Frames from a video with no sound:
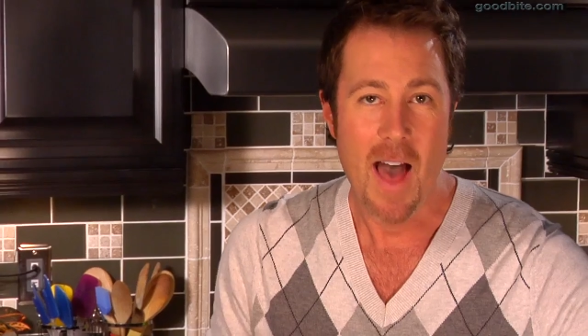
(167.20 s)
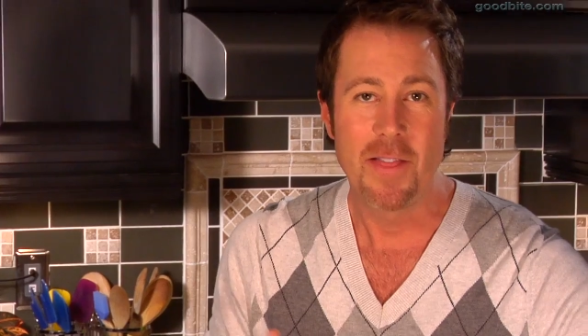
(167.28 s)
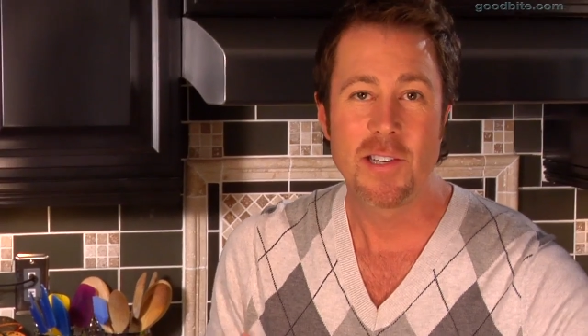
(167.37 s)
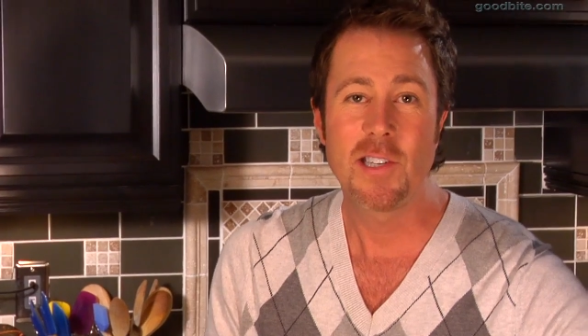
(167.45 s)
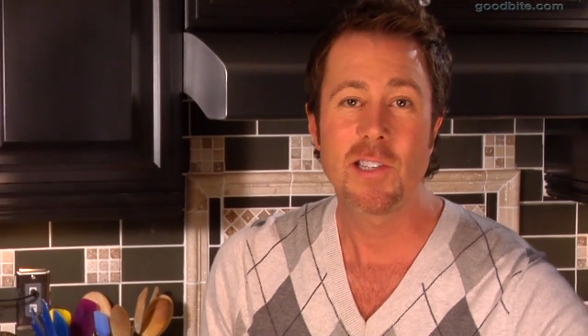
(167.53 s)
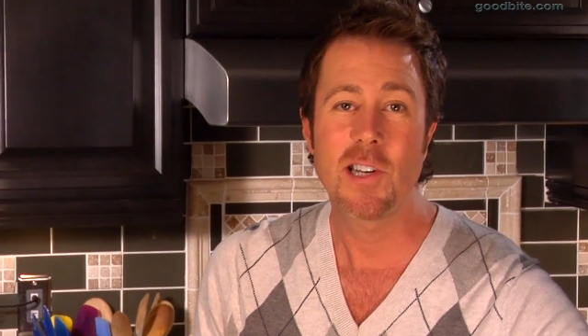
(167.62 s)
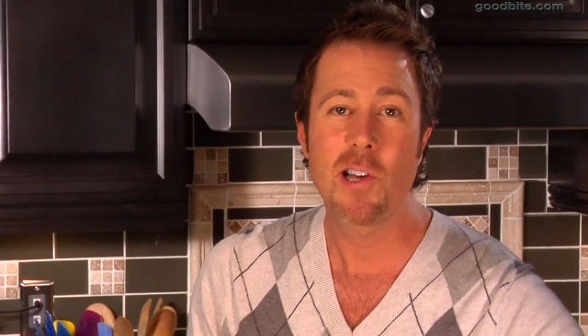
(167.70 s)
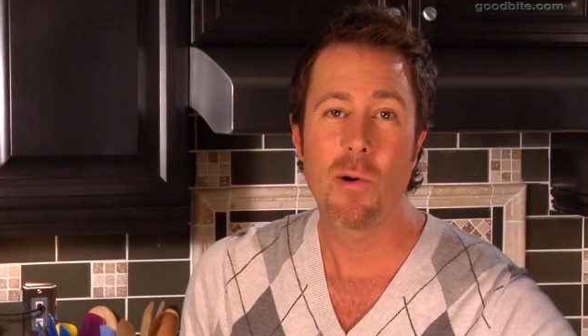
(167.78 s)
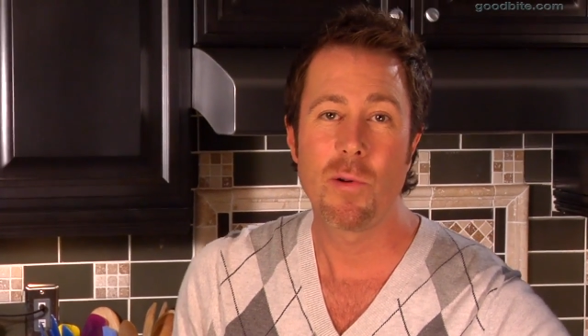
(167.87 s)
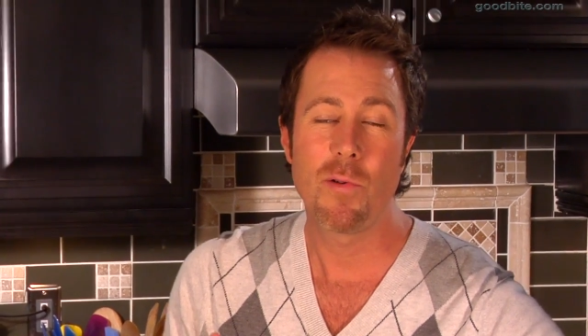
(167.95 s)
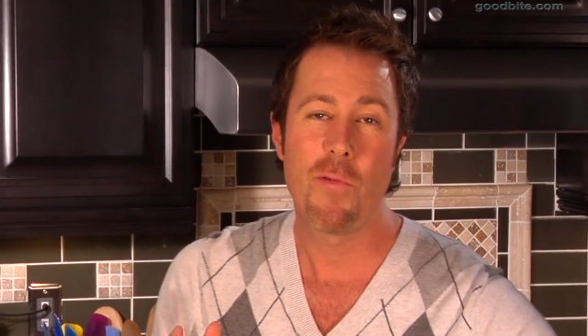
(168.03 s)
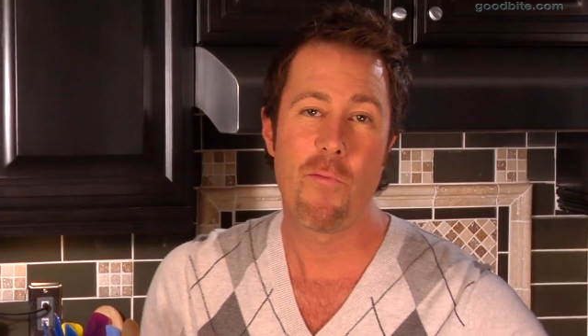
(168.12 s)
And this is going to go
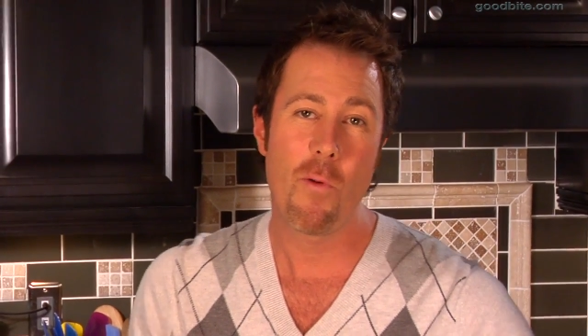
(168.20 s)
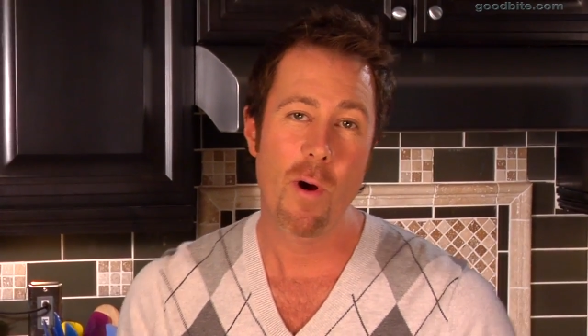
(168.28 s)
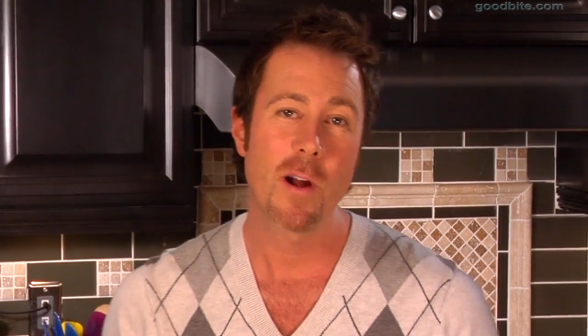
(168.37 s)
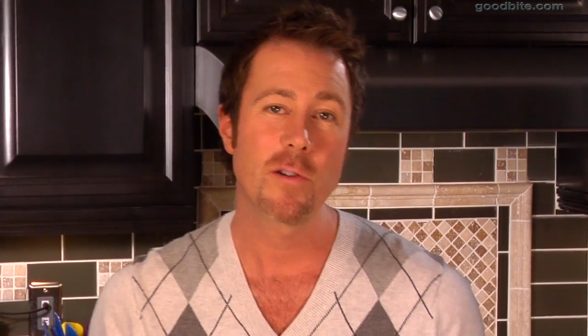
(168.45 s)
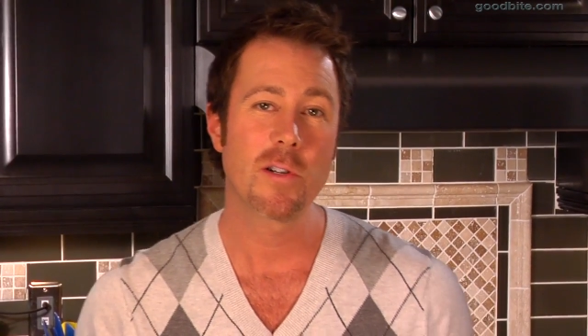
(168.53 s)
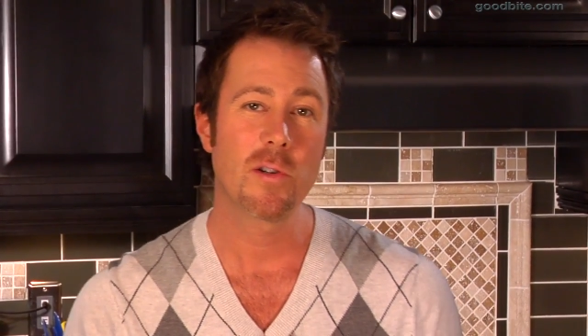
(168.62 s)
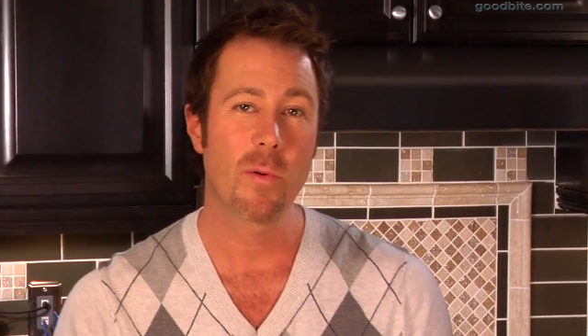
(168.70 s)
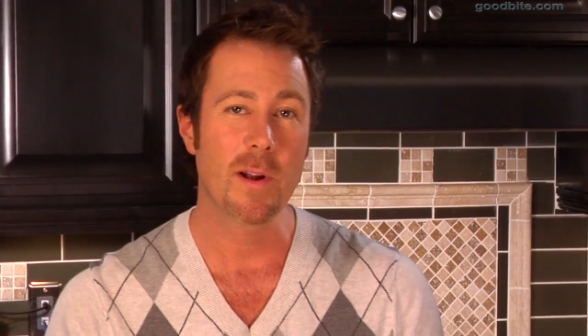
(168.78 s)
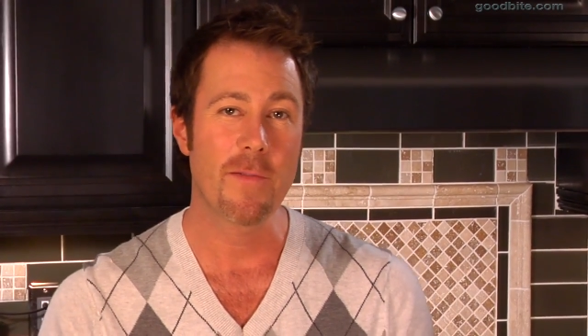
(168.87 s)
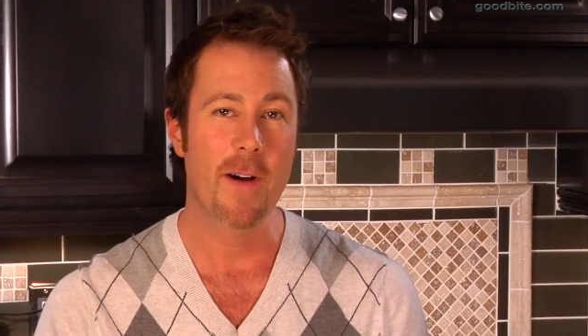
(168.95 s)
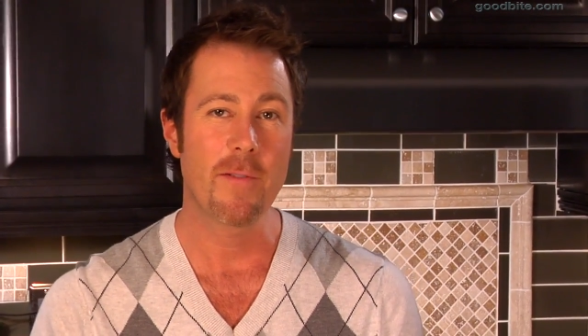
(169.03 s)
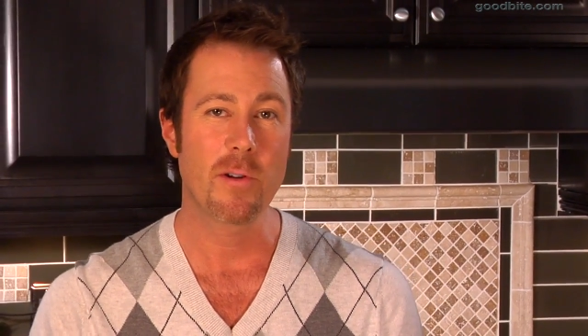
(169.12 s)
into a
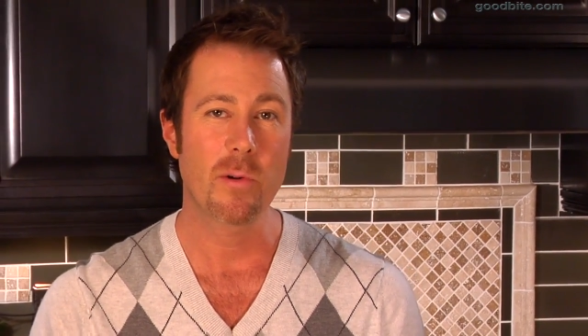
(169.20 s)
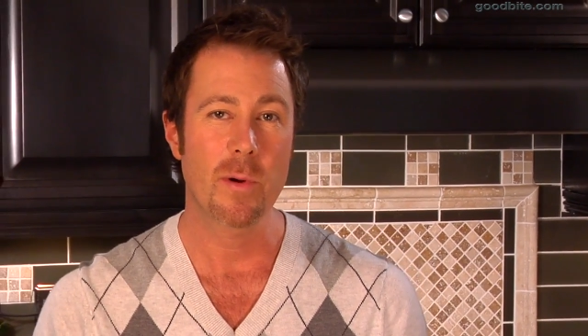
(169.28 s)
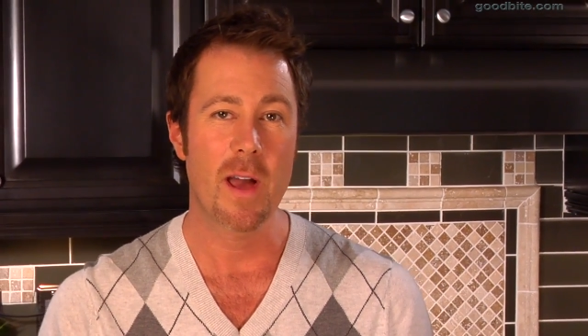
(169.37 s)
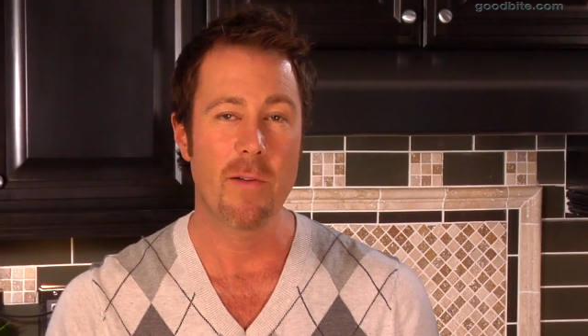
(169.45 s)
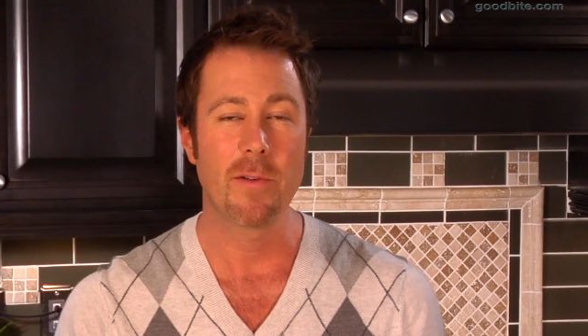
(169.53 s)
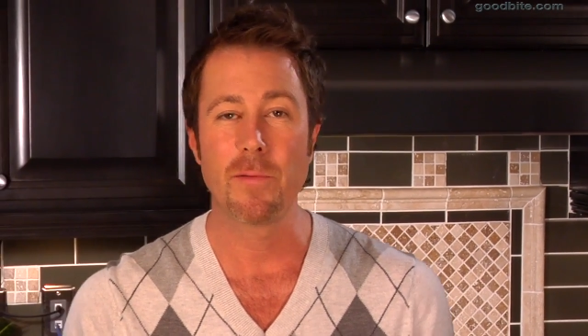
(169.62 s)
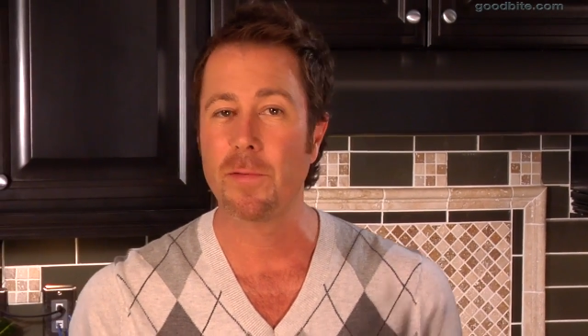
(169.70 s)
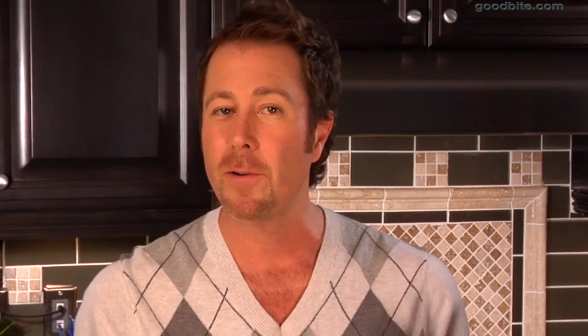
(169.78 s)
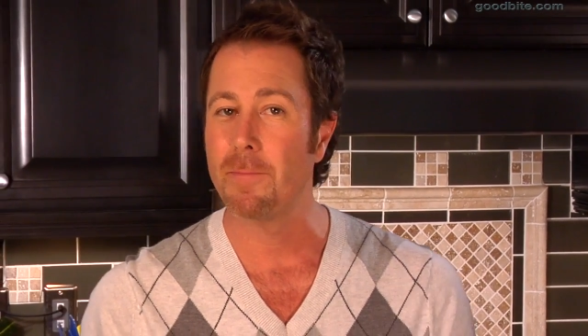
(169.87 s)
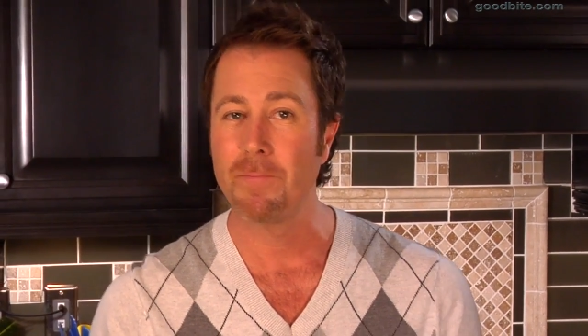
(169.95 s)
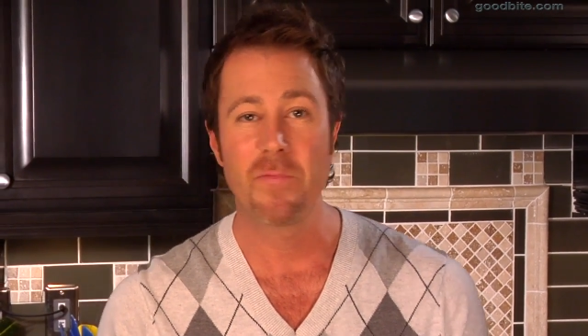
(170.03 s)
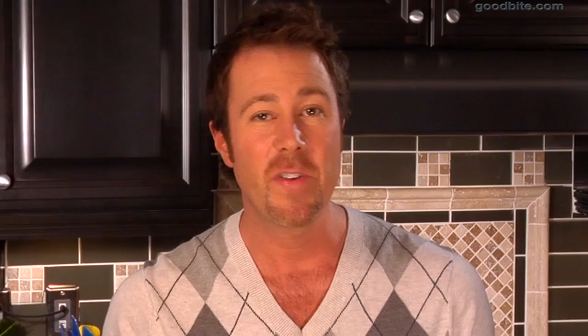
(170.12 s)
425-degree oven for
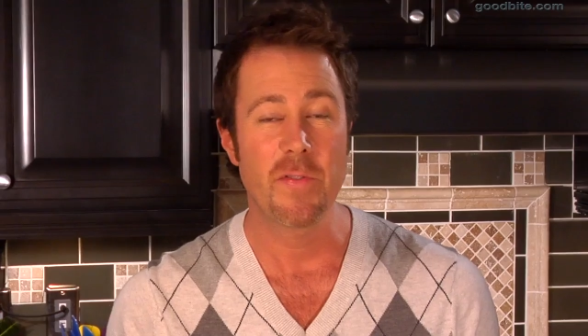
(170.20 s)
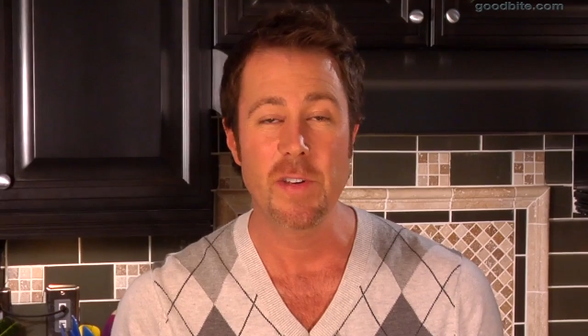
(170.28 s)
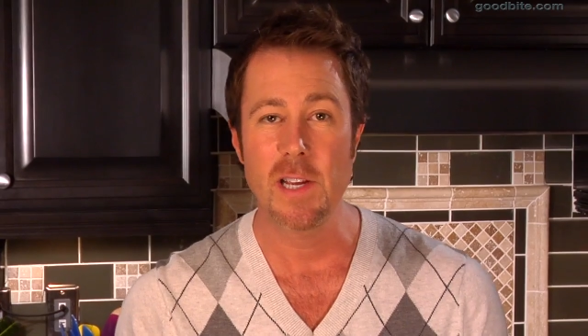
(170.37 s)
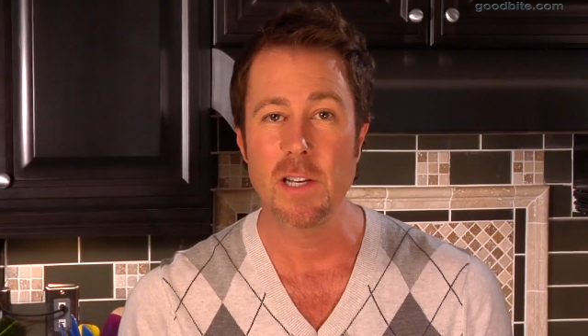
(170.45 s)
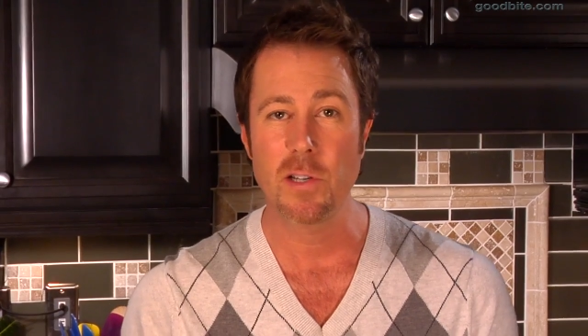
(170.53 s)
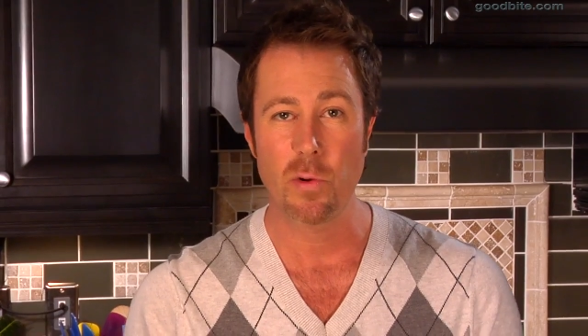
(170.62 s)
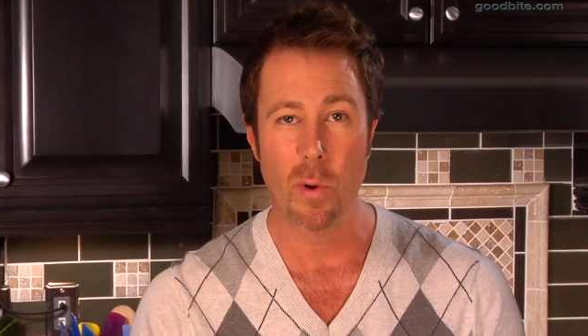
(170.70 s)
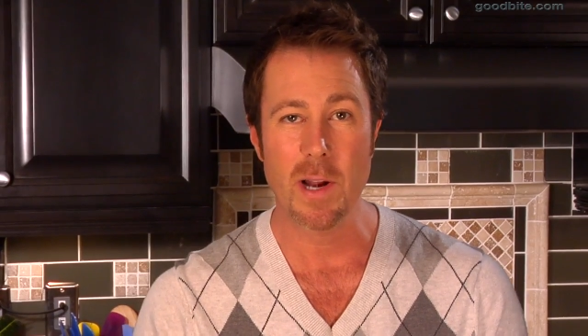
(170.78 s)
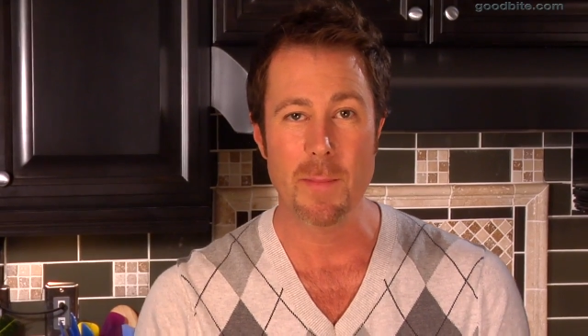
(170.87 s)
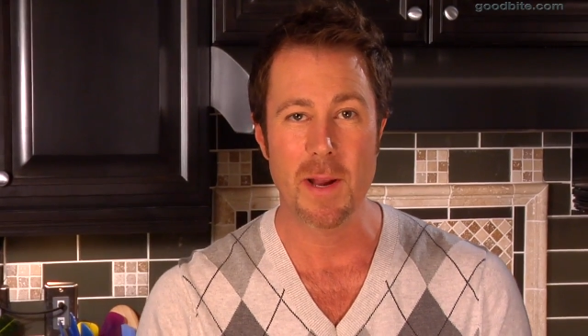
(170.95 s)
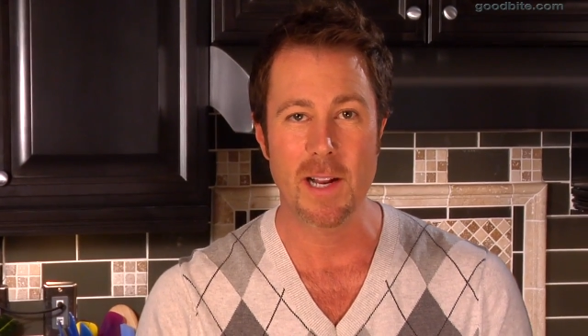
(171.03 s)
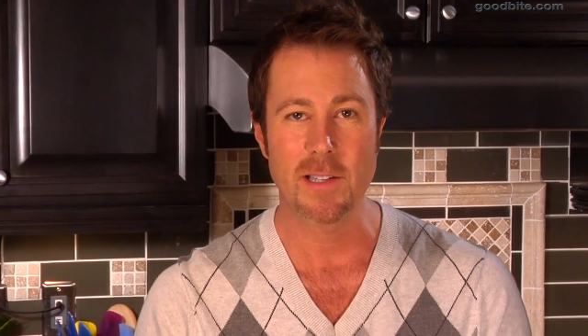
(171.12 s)
15 to
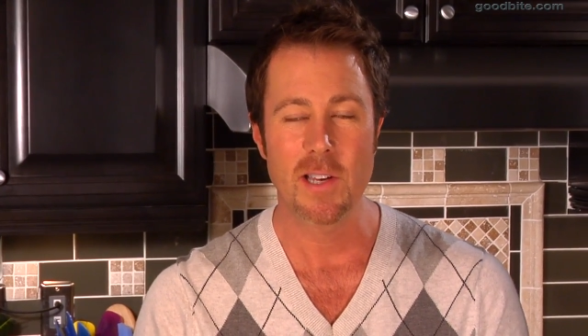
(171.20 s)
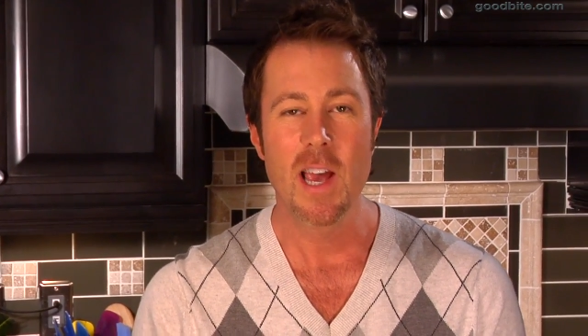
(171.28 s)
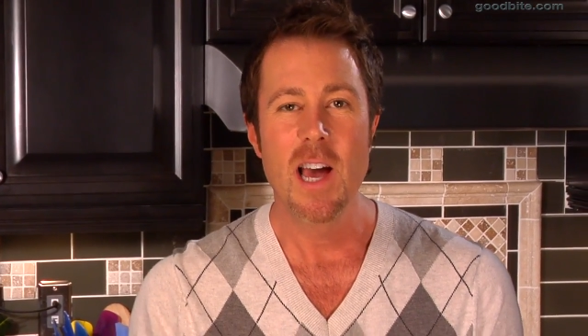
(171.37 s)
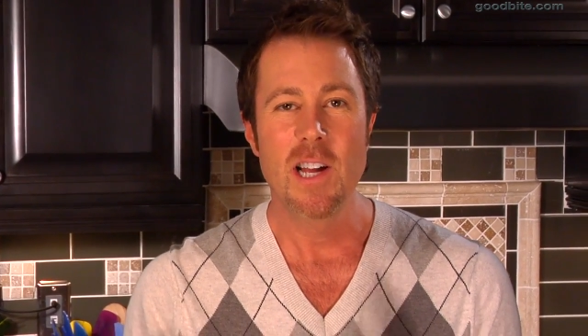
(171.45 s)
20 minutes,